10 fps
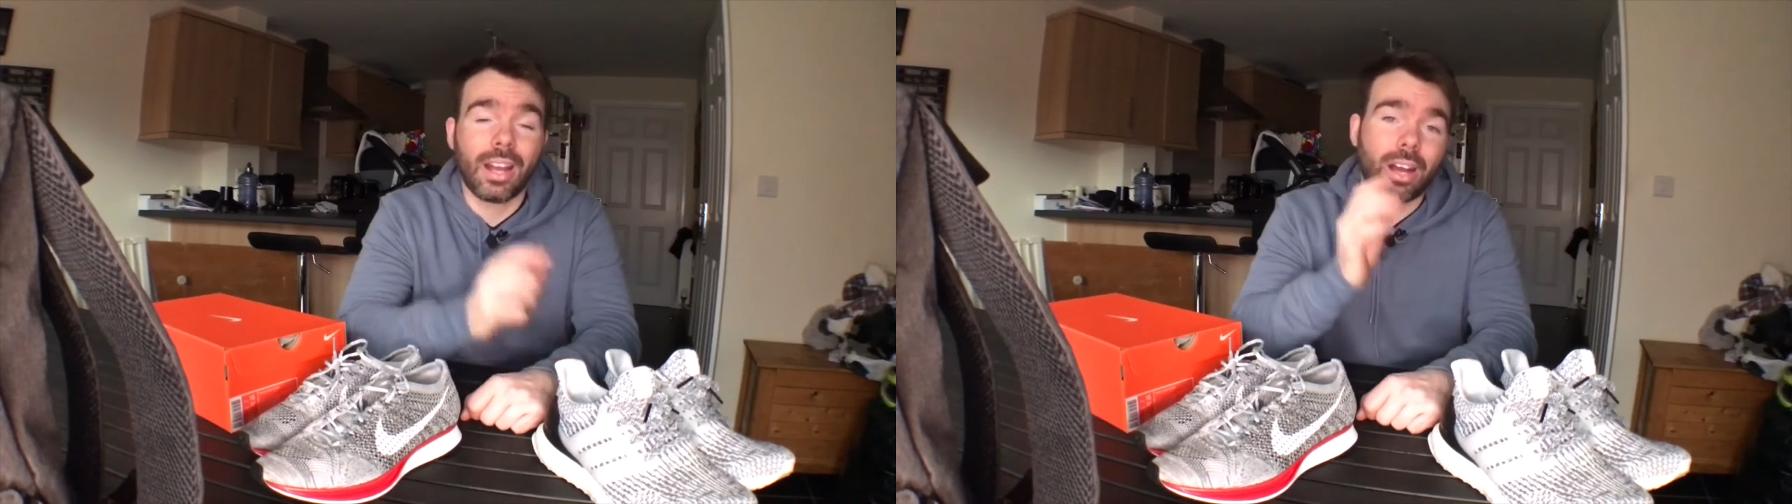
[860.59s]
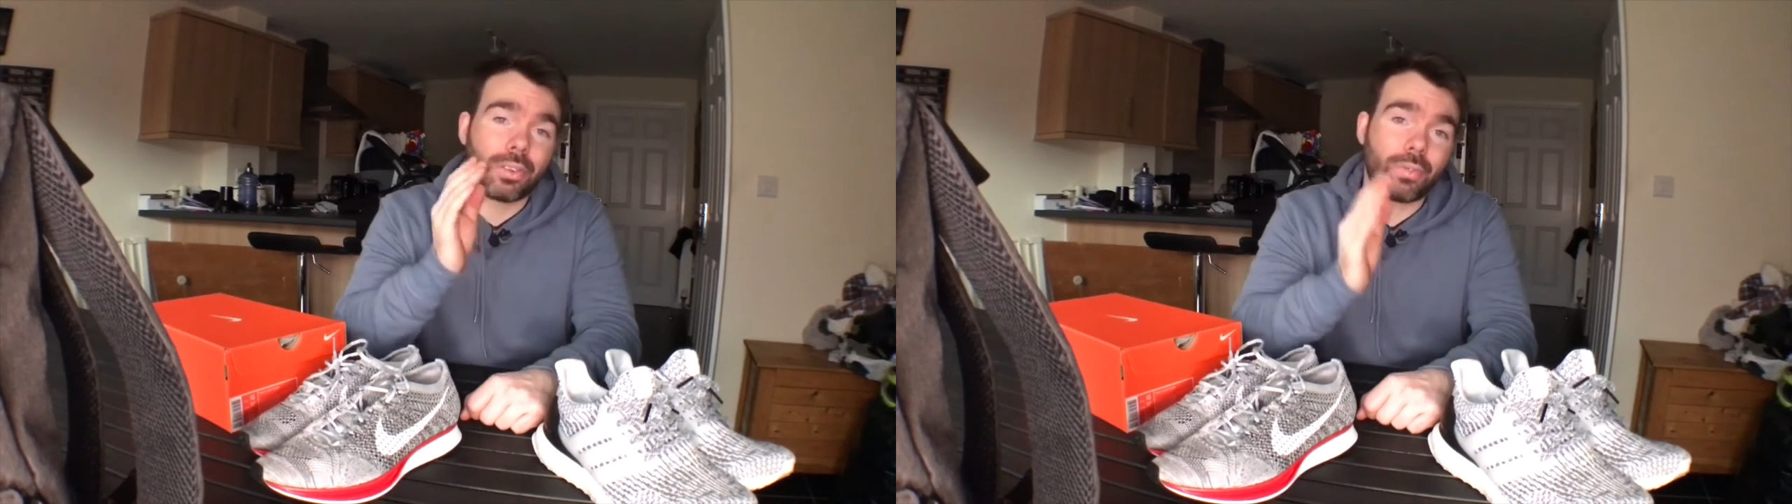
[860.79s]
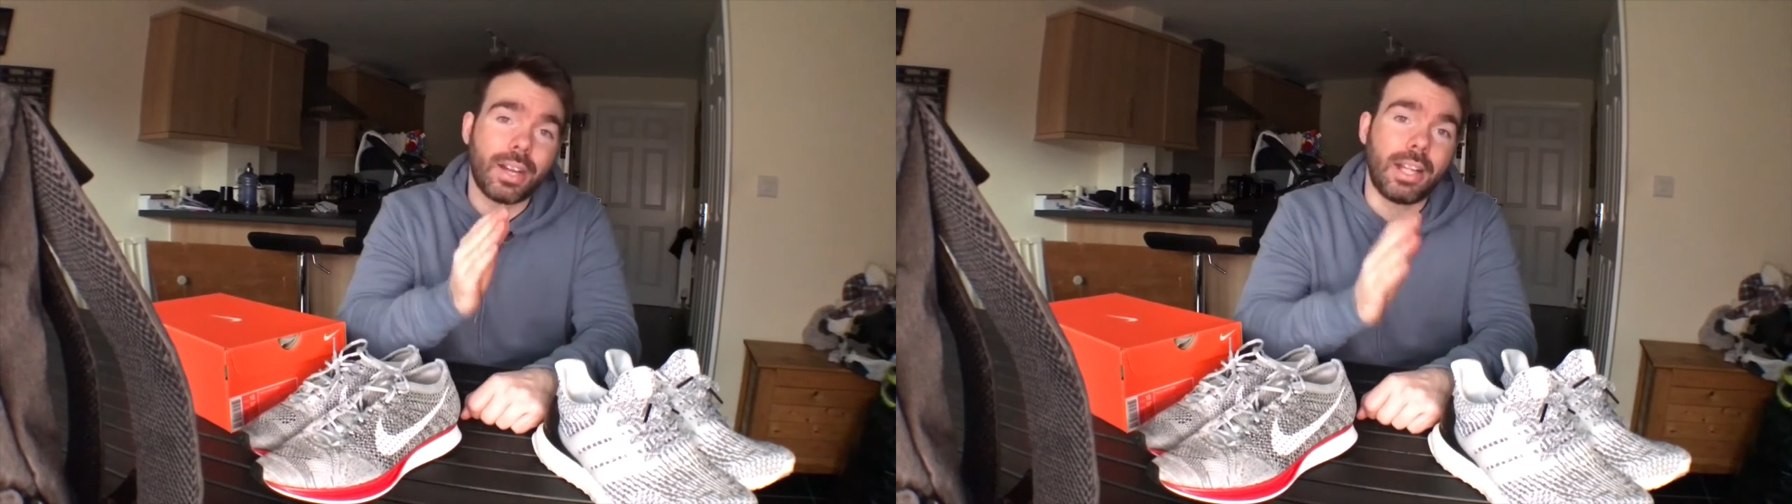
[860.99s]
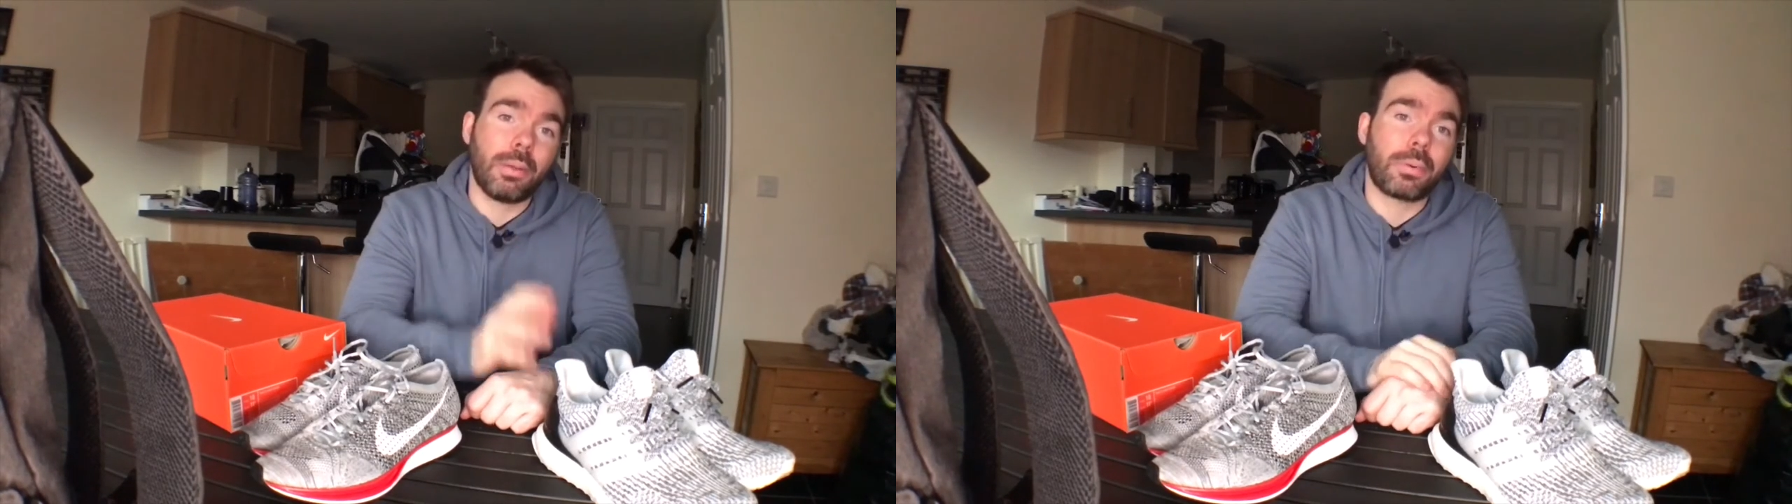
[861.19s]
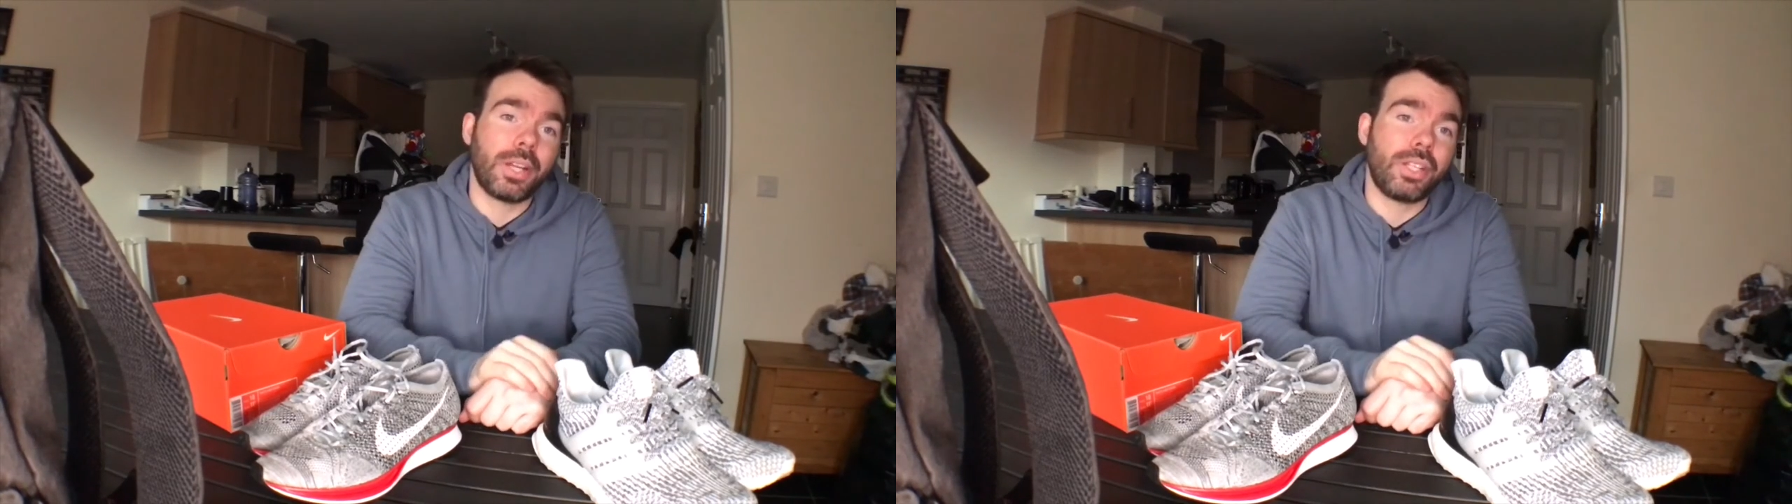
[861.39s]
I'd really
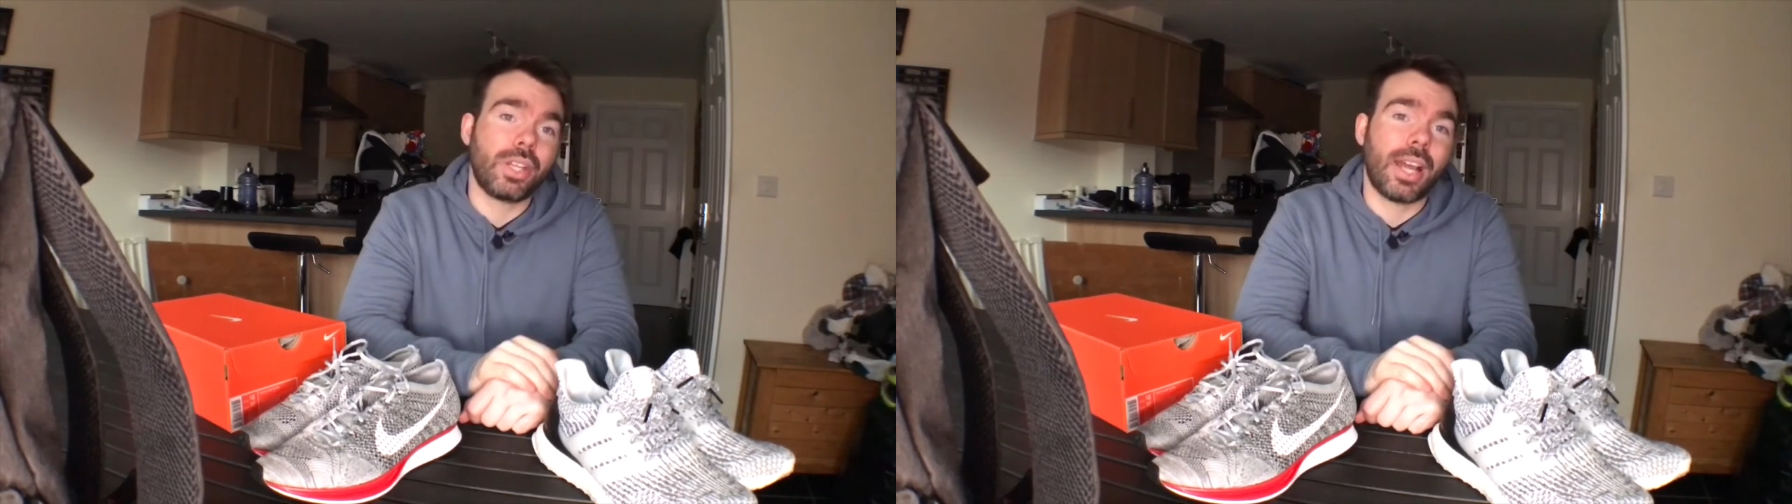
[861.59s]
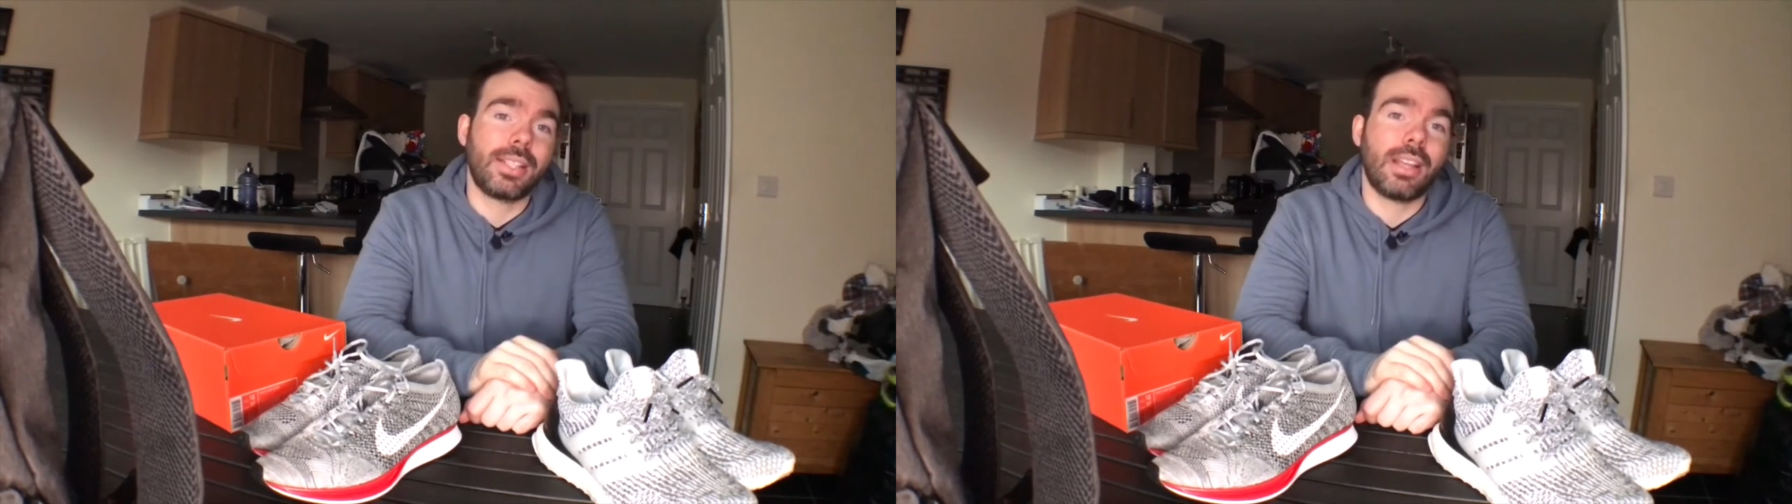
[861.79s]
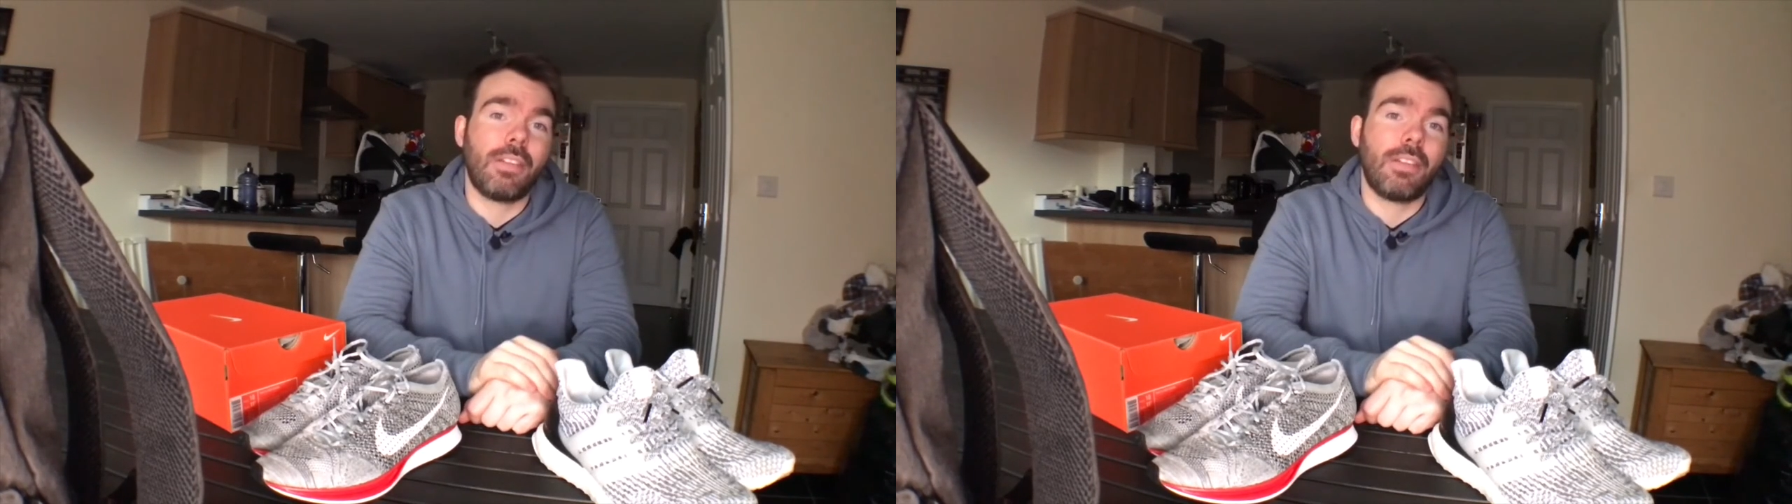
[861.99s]
appreciate